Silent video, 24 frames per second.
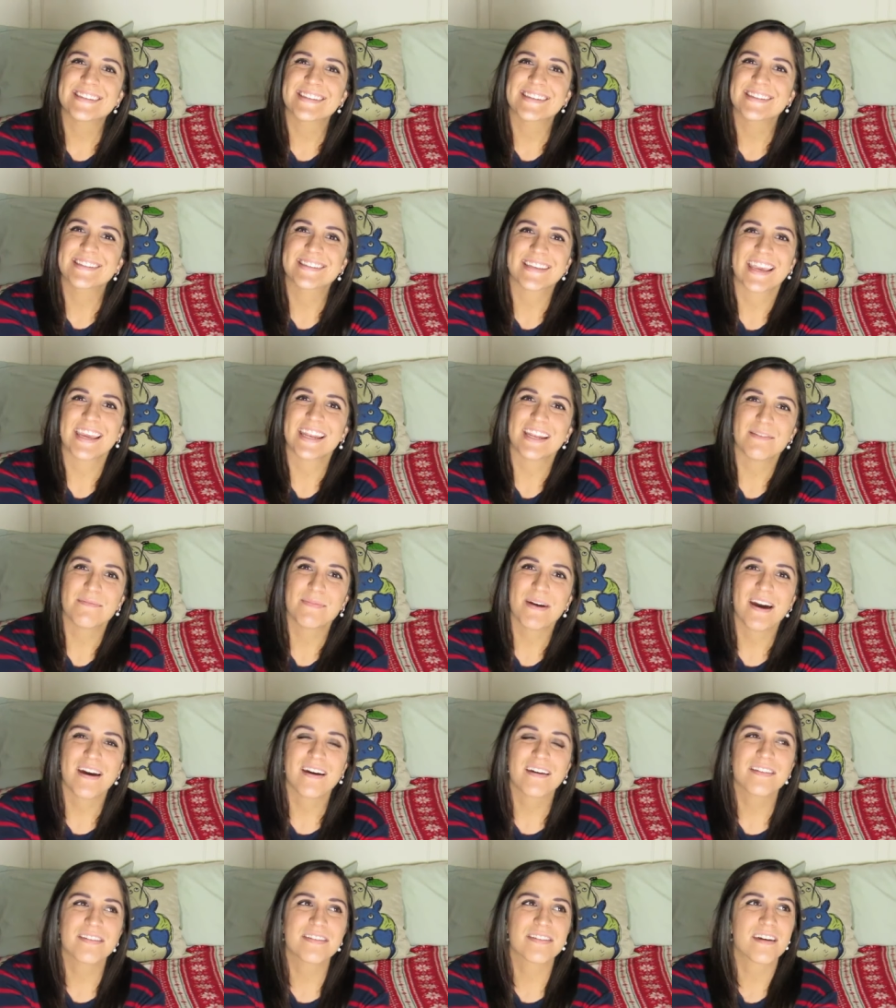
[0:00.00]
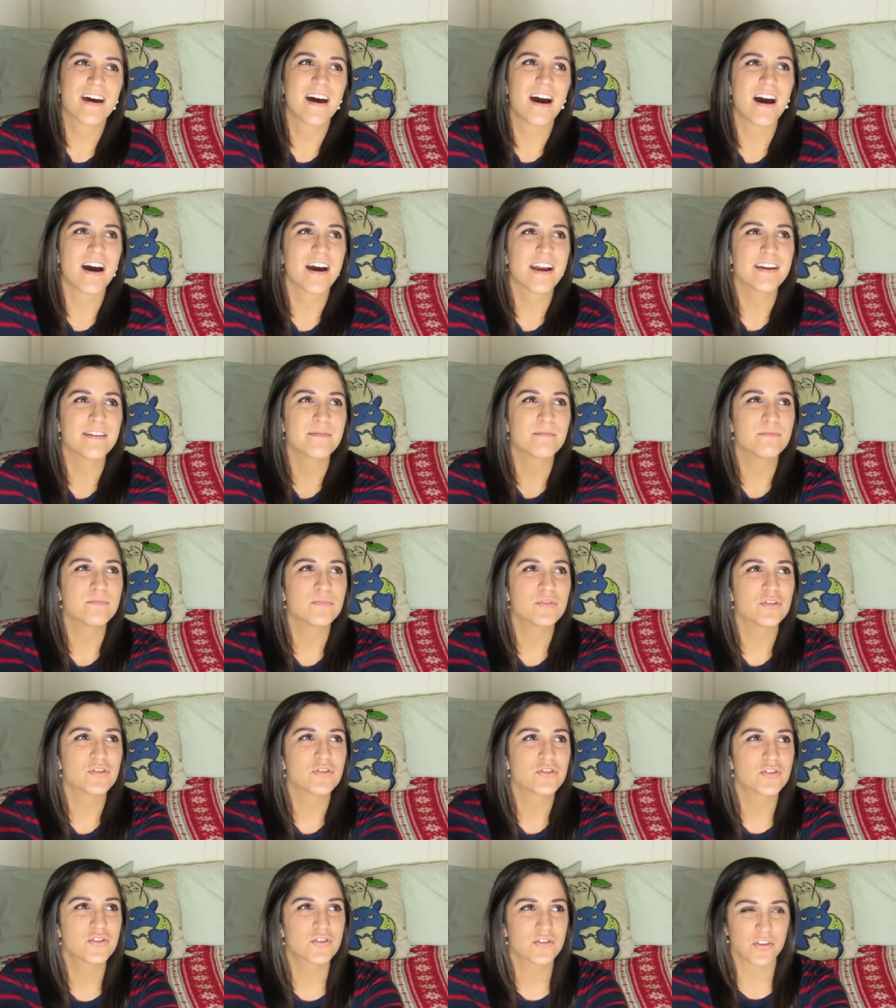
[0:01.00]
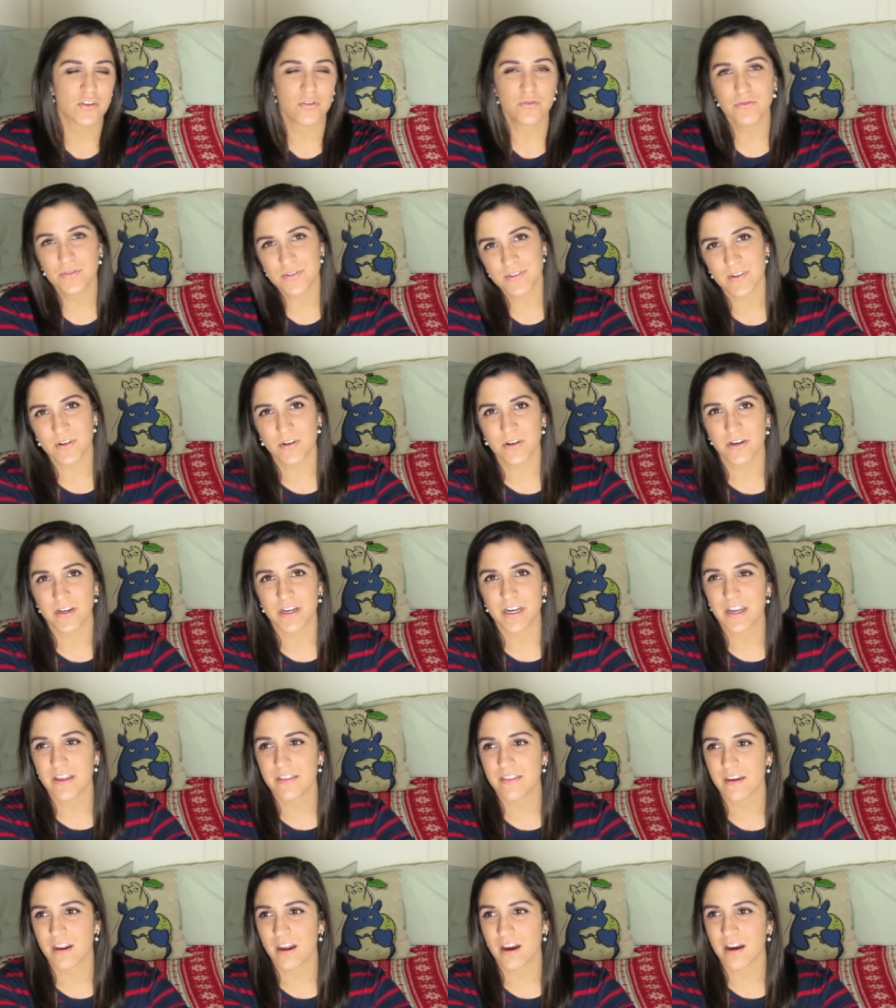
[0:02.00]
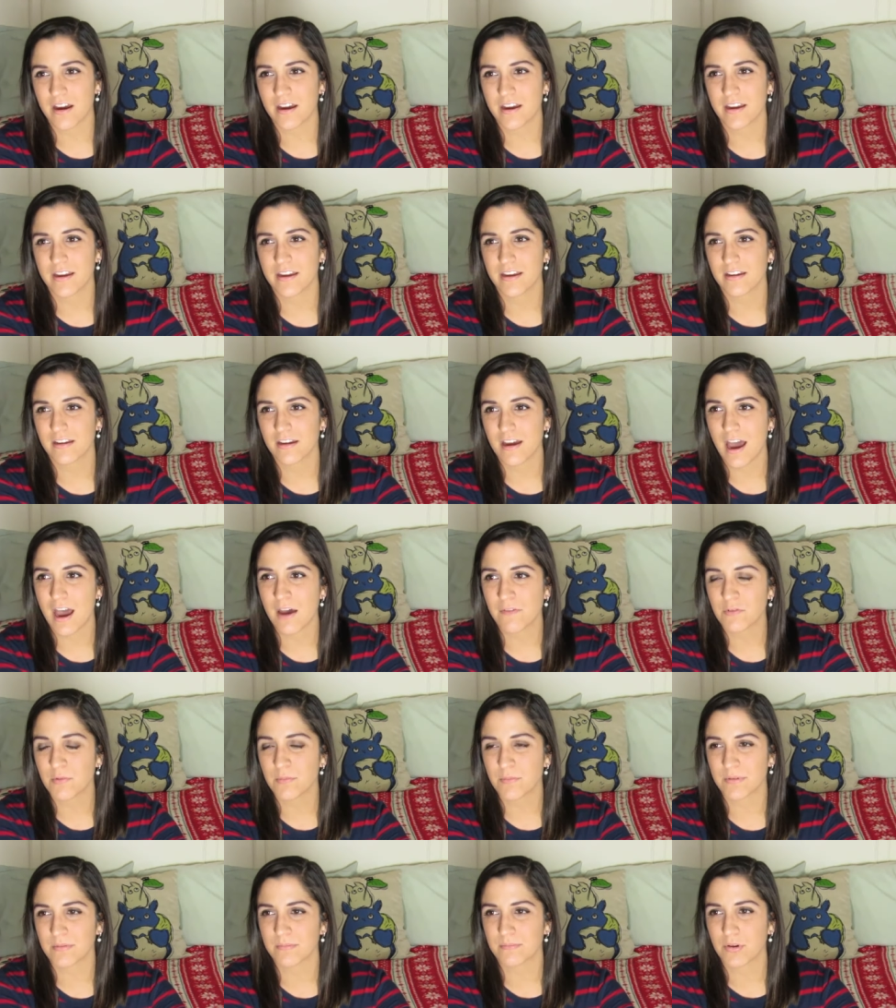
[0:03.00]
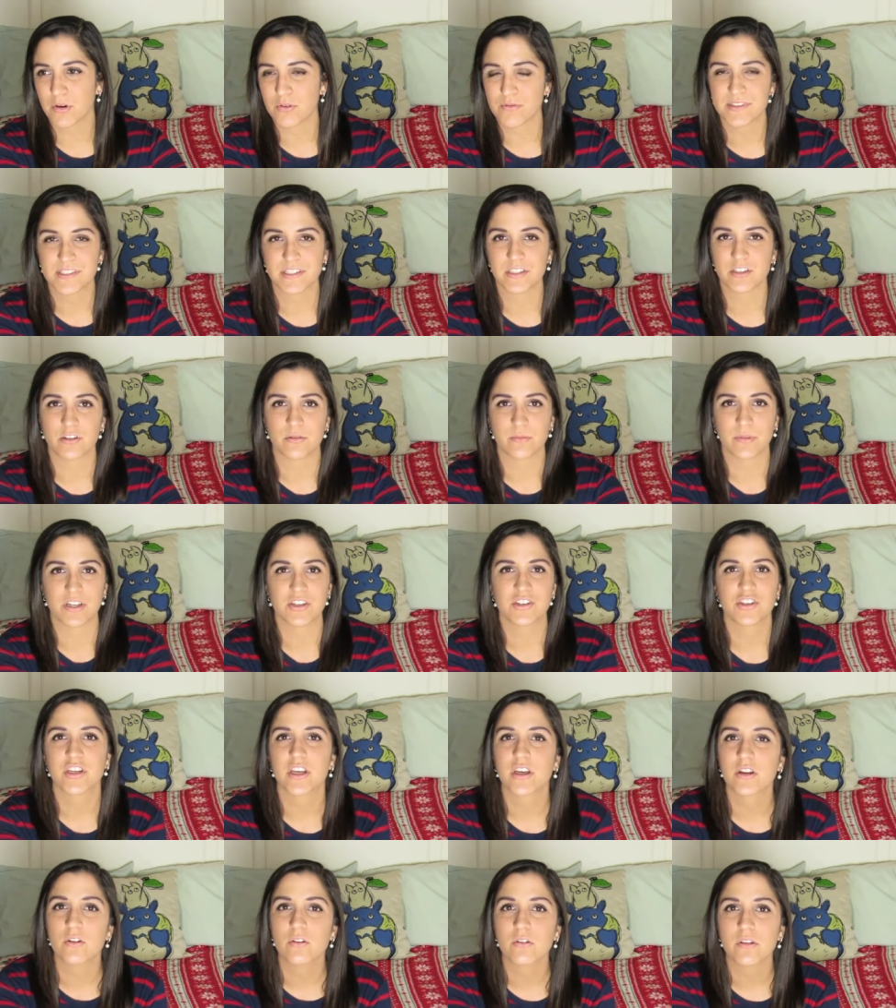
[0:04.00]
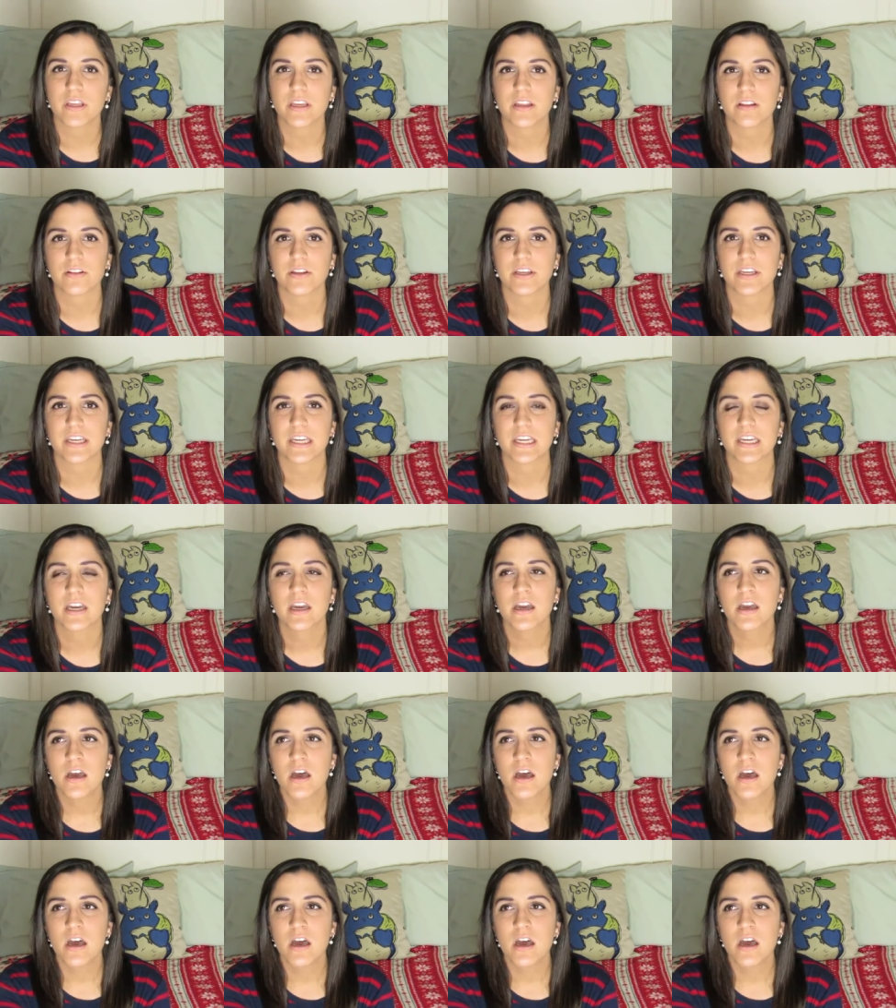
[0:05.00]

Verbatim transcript: it's Katie Beth. I'm so sorry that I haven't been posting on my channel lately.